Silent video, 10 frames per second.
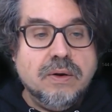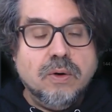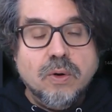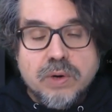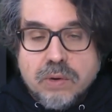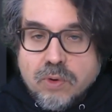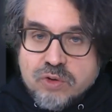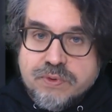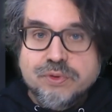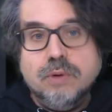all the
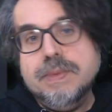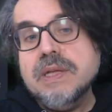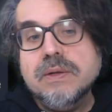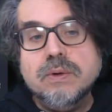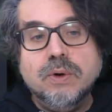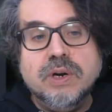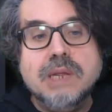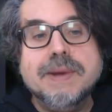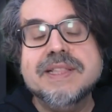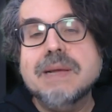rows before me, ordered
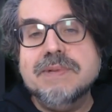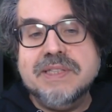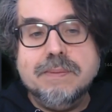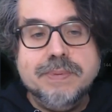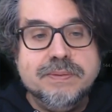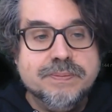by timestamp.